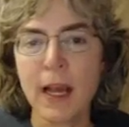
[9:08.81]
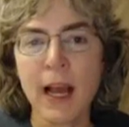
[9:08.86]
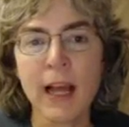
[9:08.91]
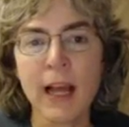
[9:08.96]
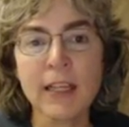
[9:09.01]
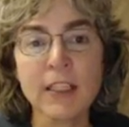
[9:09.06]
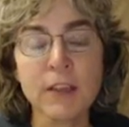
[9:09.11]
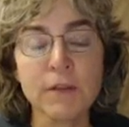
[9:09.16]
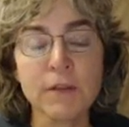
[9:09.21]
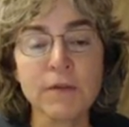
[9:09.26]

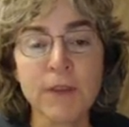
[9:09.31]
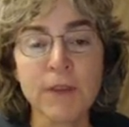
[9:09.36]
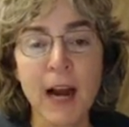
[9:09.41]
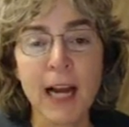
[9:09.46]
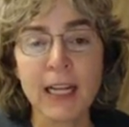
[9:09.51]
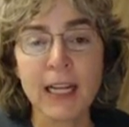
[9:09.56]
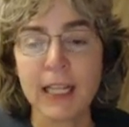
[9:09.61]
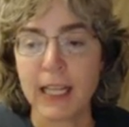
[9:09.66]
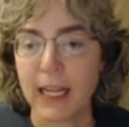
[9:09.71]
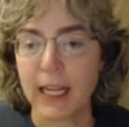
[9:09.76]
until
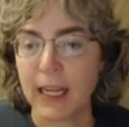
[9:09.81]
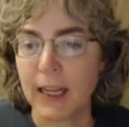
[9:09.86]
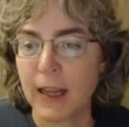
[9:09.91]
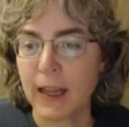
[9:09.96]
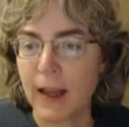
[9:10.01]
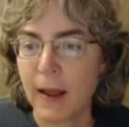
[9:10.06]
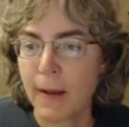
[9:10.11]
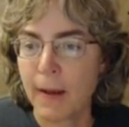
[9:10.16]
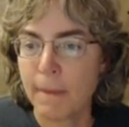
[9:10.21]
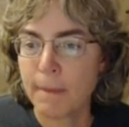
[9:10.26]
finally
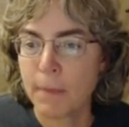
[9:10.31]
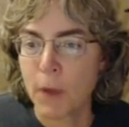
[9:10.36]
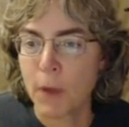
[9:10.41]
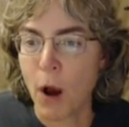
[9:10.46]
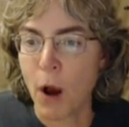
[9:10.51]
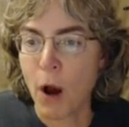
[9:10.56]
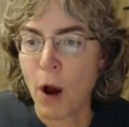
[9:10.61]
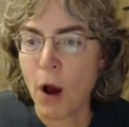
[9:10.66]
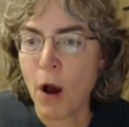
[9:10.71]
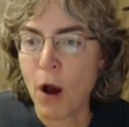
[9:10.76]

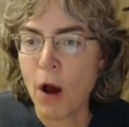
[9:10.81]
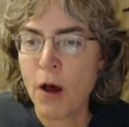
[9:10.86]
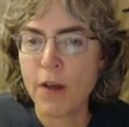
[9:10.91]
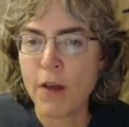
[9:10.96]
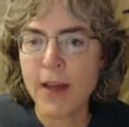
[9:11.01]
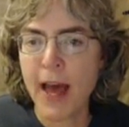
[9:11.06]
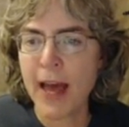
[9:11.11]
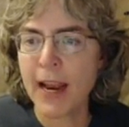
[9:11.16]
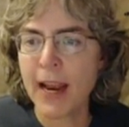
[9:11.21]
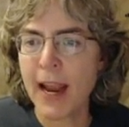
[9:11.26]
all
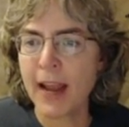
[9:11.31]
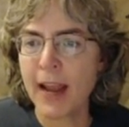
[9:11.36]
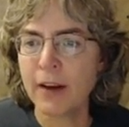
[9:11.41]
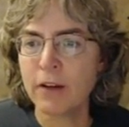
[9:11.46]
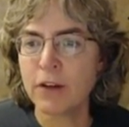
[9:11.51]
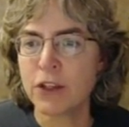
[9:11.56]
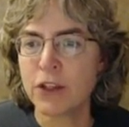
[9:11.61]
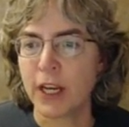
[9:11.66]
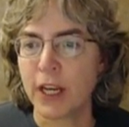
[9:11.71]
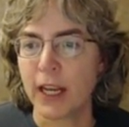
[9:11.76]
that
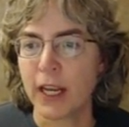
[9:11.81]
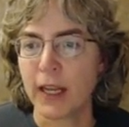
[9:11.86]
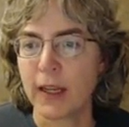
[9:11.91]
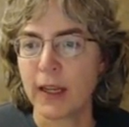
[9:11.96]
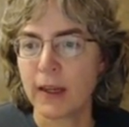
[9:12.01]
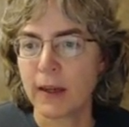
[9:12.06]
energy